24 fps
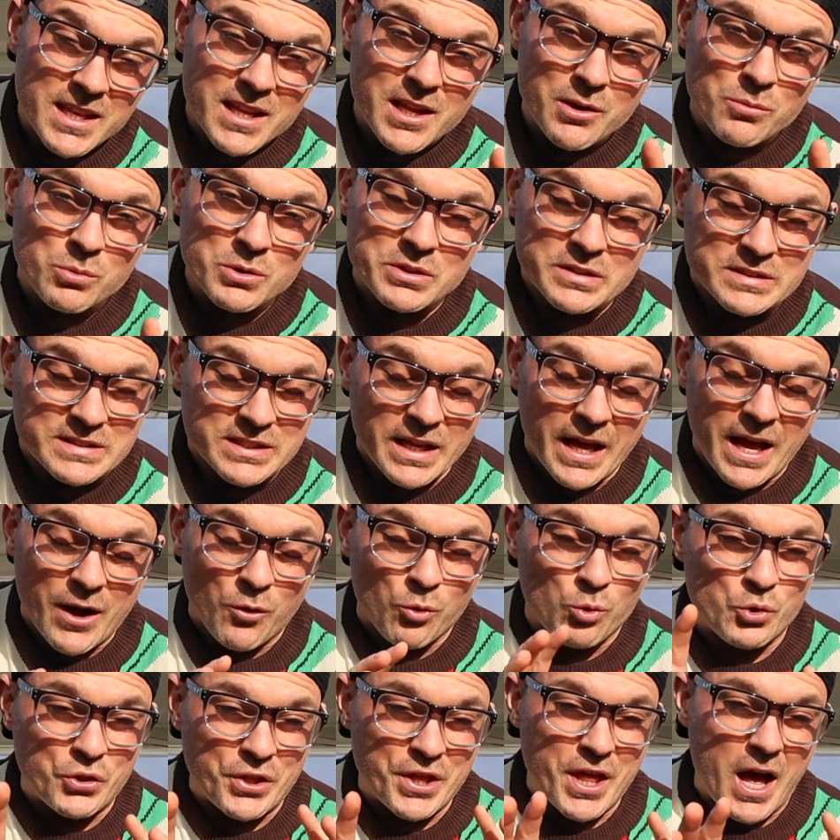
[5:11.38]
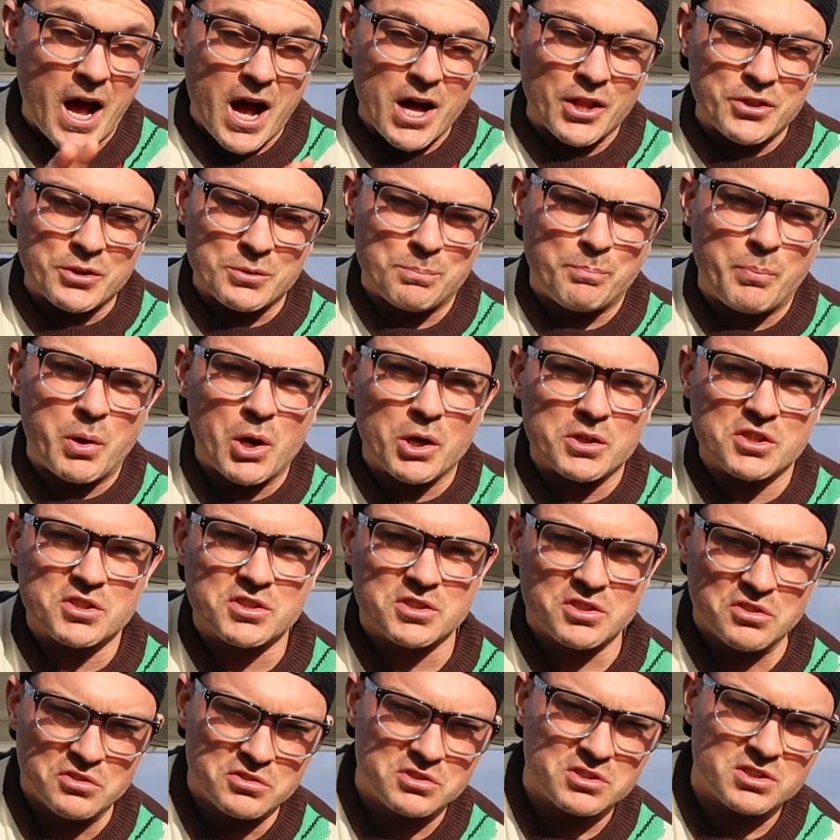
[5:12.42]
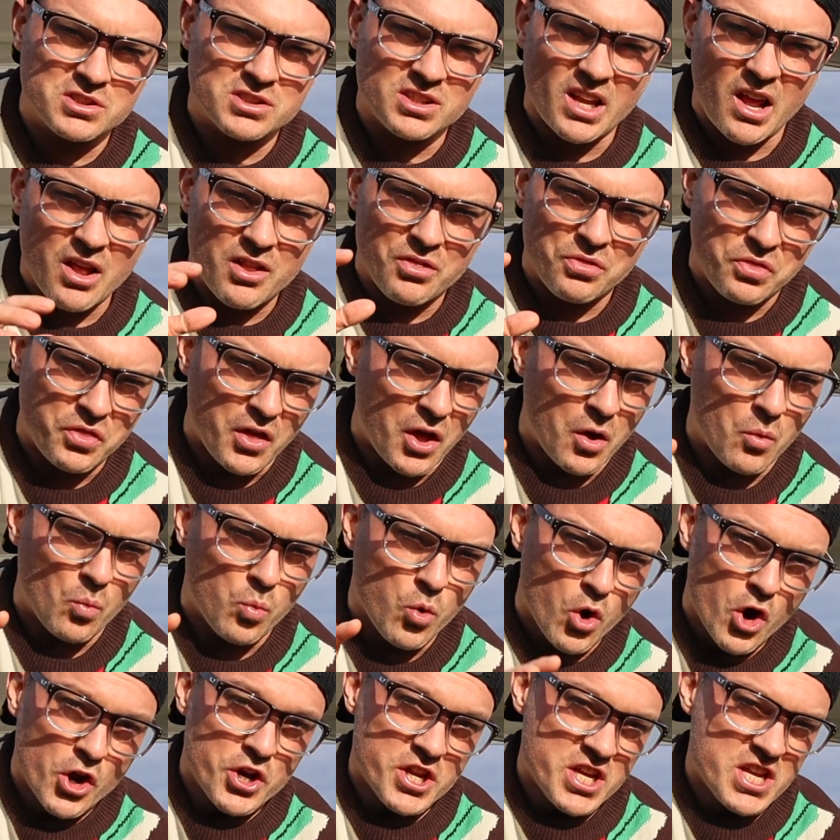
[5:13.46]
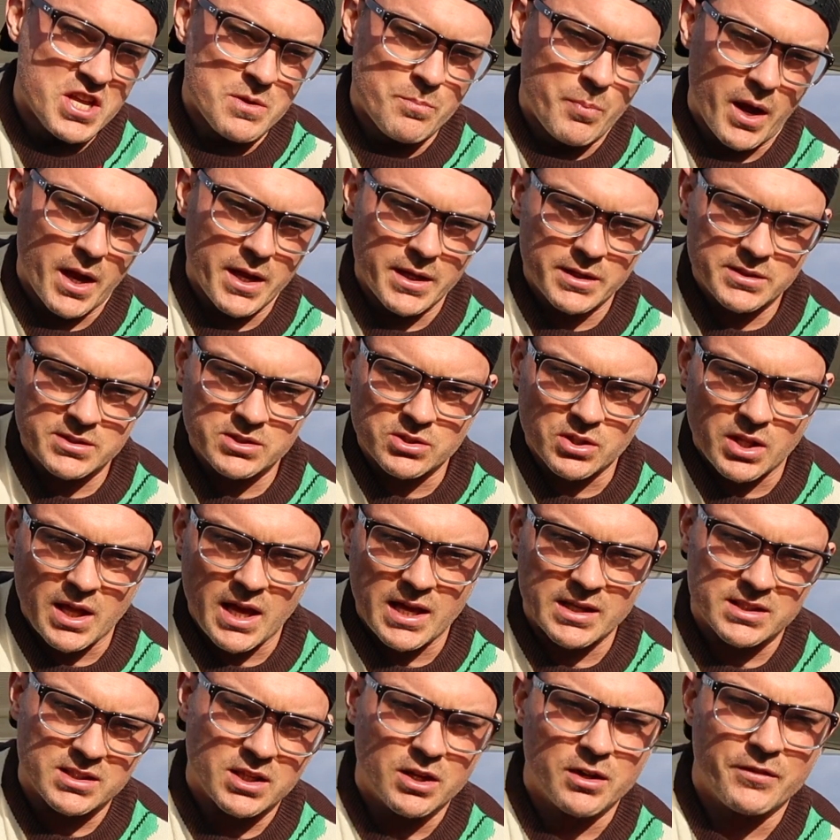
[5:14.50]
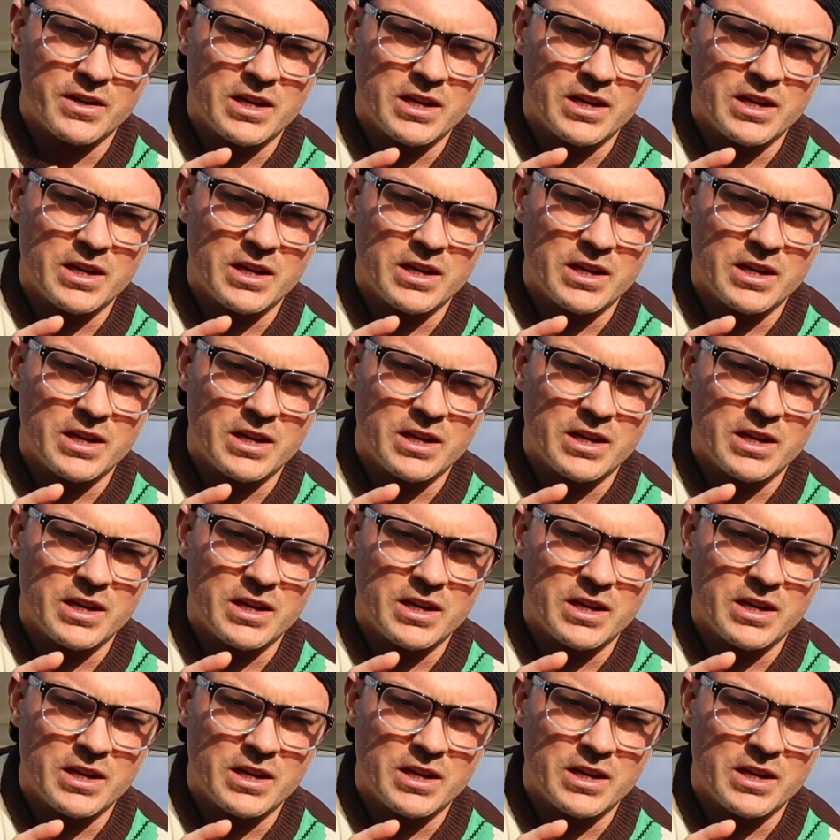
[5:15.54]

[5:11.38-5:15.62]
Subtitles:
there was all the other purchases that weren't eBay. So that kind of